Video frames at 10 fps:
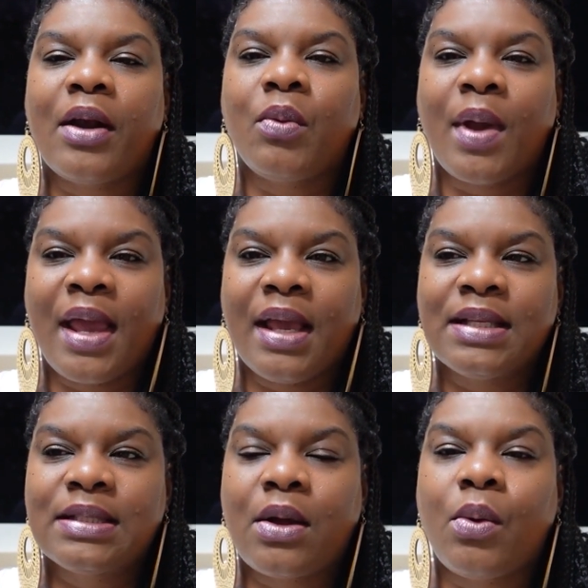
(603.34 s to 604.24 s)
a lot of
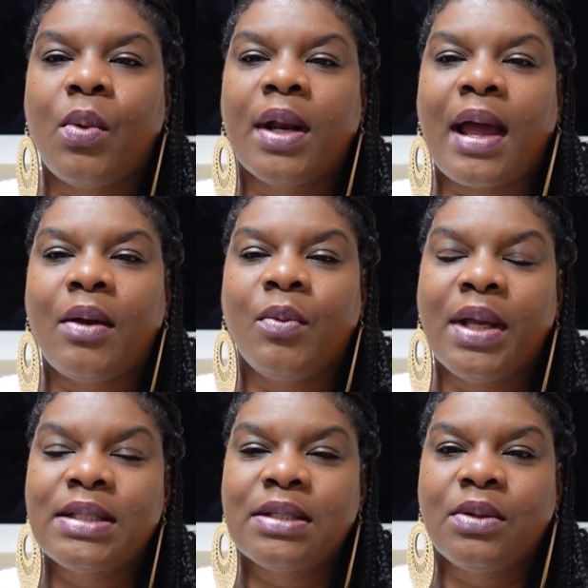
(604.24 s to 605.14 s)
ways. So when I
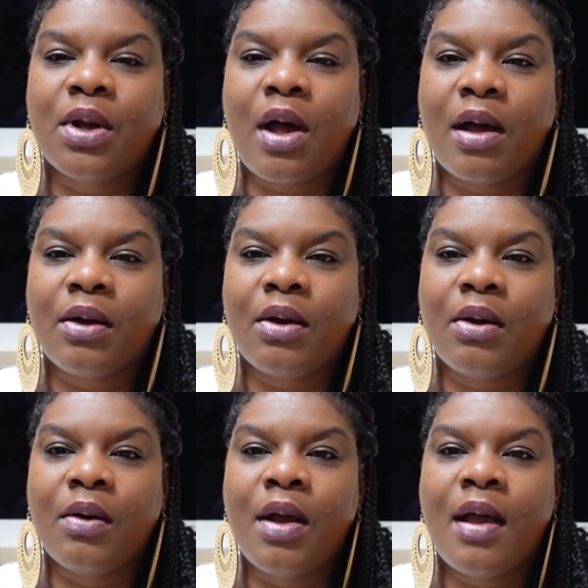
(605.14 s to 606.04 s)
went to the
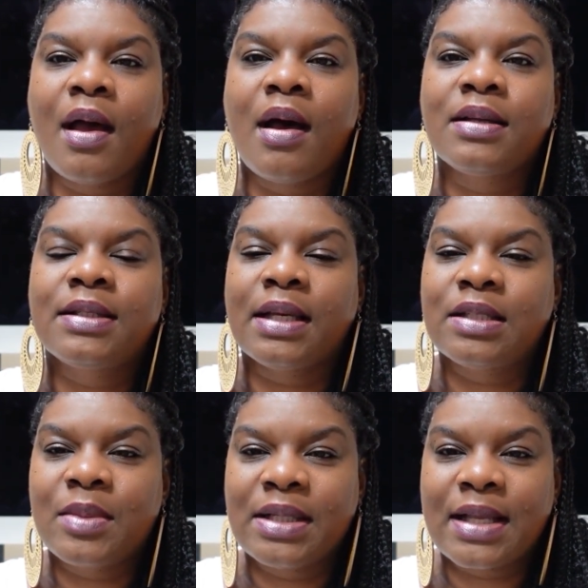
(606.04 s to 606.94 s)
Congo,
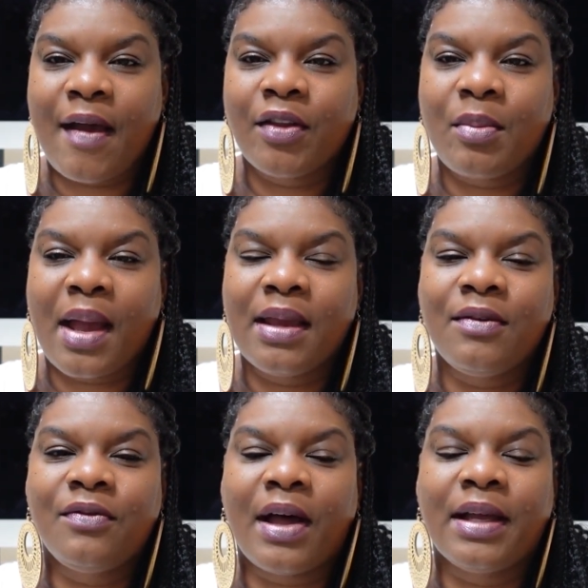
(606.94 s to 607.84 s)
6 months after my
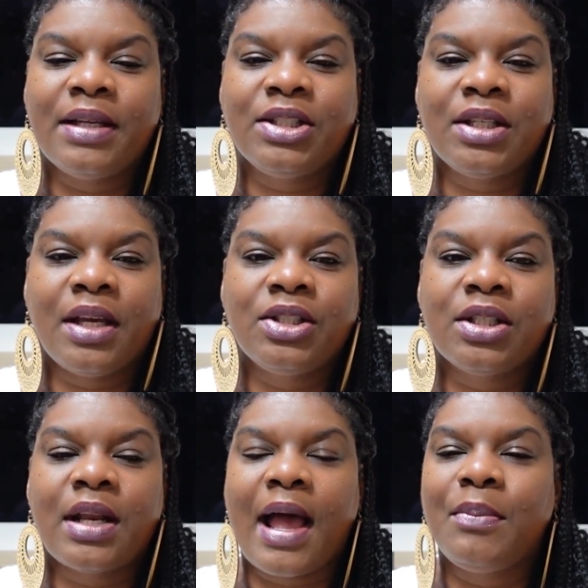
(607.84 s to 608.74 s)
Ifa
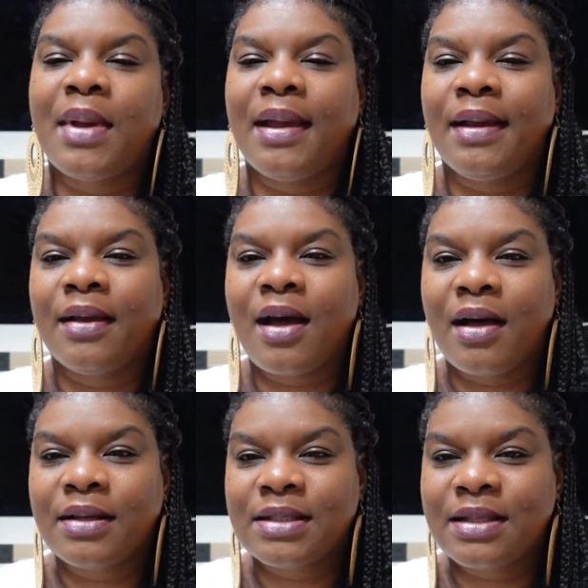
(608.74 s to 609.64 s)
initiation, I met
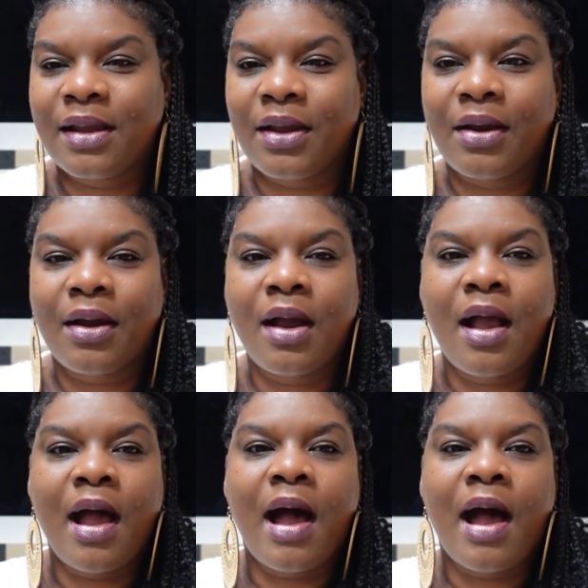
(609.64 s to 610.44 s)
Ngangas there.